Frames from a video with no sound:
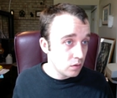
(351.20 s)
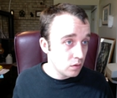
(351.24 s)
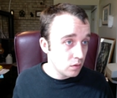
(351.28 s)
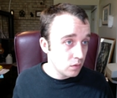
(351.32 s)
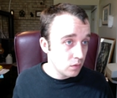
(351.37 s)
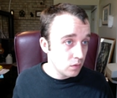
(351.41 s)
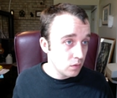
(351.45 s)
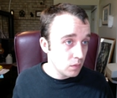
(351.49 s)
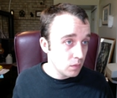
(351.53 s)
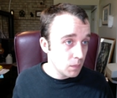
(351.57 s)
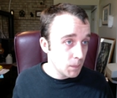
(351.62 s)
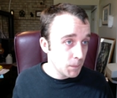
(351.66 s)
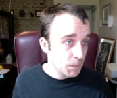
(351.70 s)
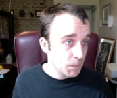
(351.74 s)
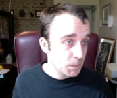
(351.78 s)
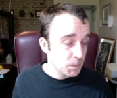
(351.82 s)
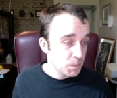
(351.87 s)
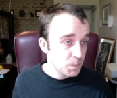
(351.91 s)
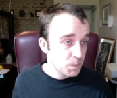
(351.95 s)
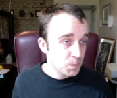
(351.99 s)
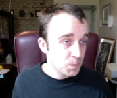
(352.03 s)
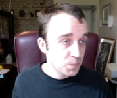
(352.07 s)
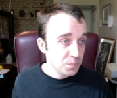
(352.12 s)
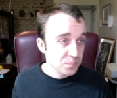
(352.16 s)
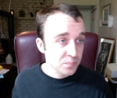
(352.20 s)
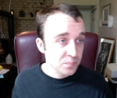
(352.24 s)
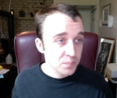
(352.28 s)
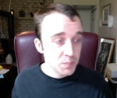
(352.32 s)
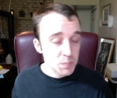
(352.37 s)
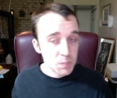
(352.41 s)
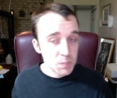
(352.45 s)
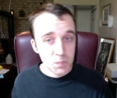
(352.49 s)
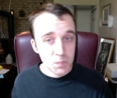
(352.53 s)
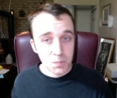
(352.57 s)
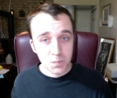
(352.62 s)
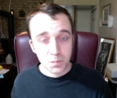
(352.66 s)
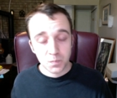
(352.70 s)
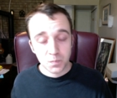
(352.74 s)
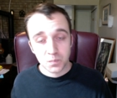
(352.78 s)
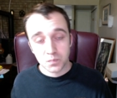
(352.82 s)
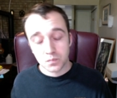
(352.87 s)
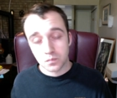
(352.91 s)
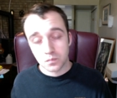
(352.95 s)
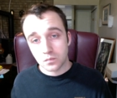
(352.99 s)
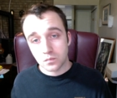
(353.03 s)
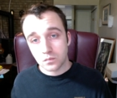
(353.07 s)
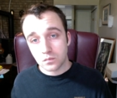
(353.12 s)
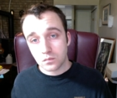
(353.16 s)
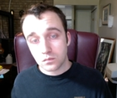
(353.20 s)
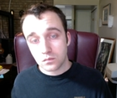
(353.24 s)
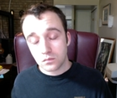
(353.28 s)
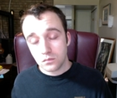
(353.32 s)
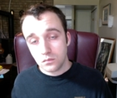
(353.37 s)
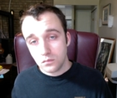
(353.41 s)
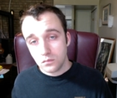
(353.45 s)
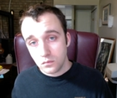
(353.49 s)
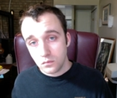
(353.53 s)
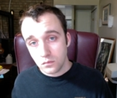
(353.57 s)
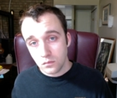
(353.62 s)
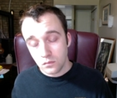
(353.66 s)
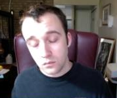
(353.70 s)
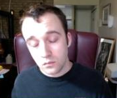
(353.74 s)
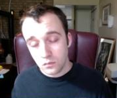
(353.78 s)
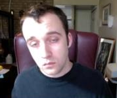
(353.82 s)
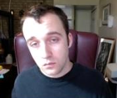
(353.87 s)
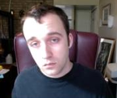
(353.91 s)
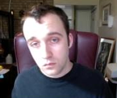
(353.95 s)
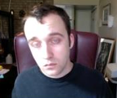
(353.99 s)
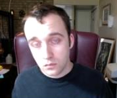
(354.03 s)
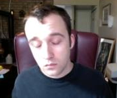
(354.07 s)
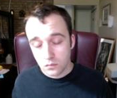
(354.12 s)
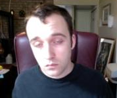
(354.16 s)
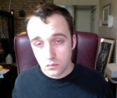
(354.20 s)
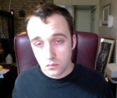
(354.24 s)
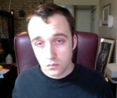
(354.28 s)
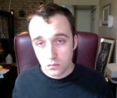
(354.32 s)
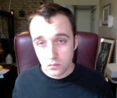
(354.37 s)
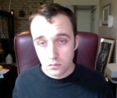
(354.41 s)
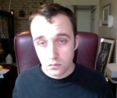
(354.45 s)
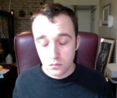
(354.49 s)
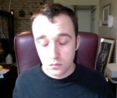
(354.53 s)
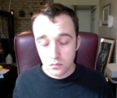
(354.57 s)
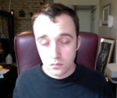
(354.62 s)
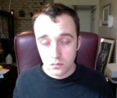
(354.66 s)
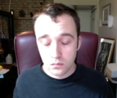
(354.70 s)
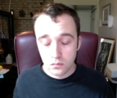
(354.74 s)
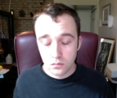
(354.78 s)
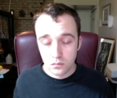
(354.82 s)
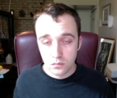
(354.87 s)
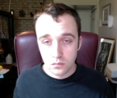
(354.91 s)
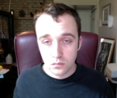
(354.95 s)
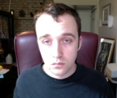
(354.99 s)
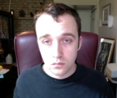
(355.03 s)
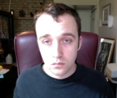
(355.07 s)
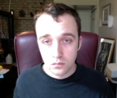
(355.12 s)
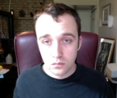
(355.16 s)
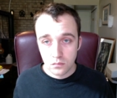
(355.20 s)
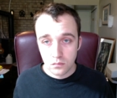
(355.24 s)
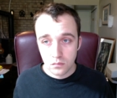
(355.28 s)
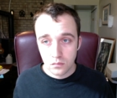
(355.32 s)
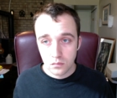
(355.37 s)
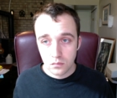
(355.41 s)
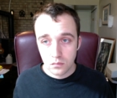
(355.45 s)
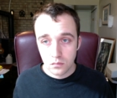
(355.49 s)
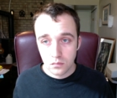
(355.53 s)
Nobody speaks.